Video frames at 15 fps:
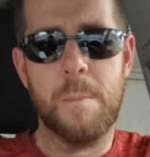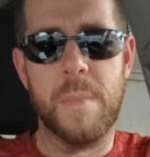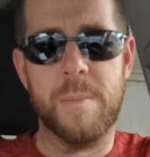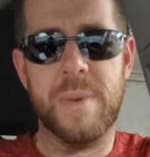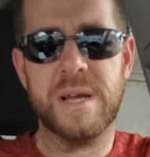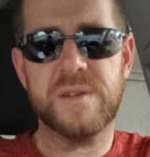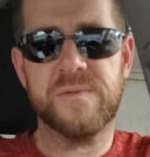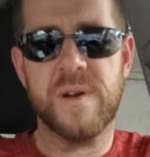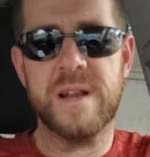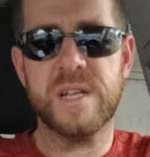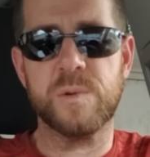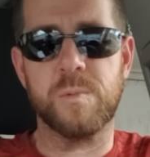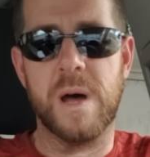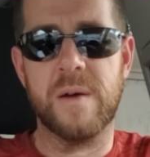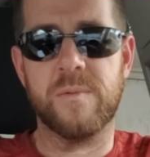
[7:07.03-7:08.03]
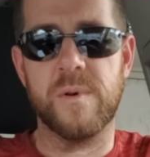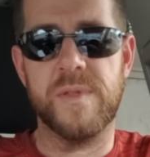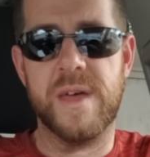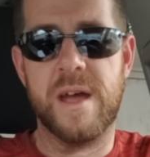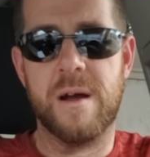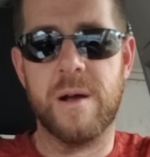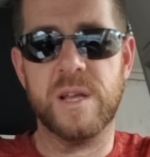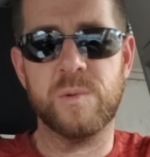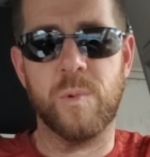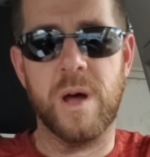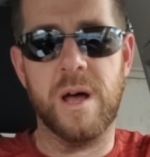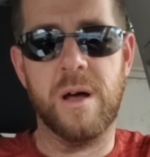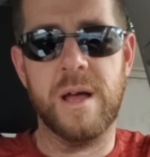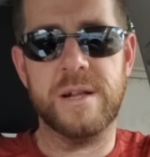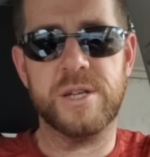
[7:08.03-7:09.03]
My best friend and his wife were there as
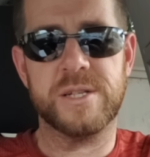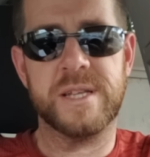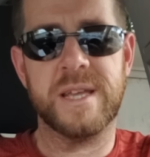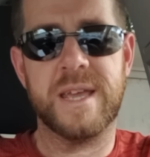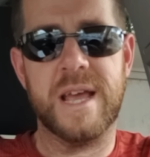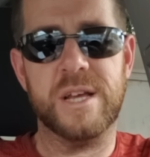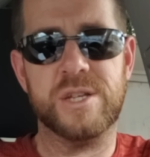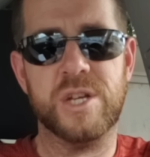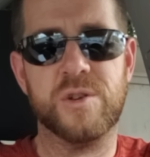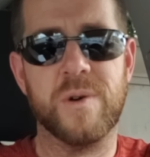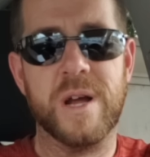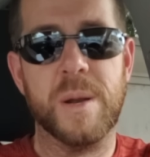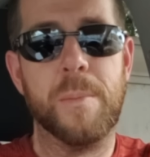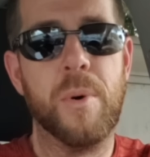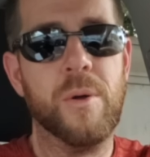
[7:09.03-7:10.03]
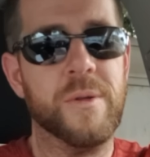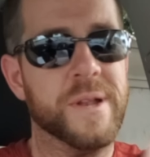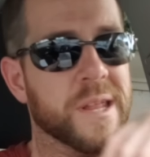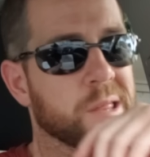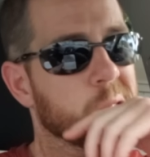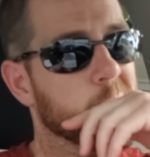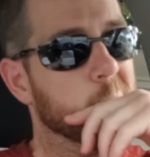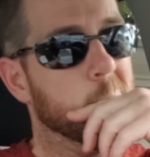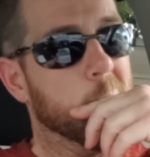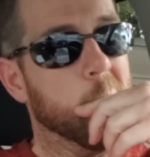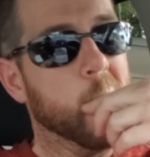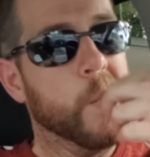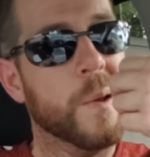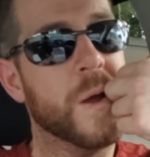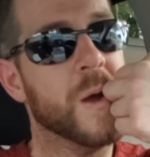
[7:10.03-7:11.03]
well, just in case she tried to pull anything.
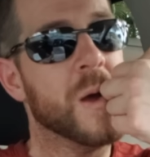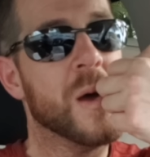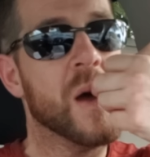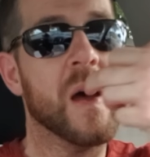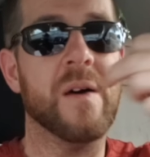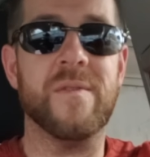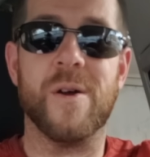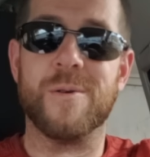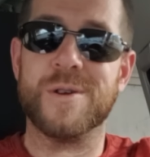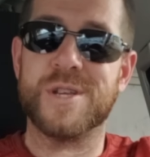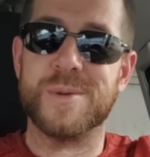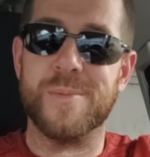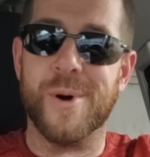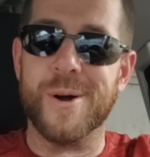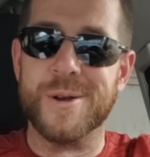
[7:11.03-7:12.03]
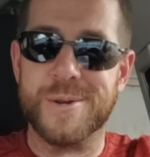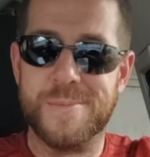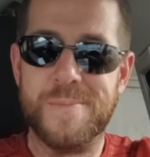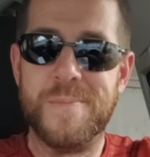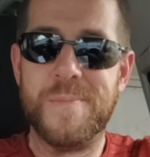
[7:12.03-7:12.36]
Very smart.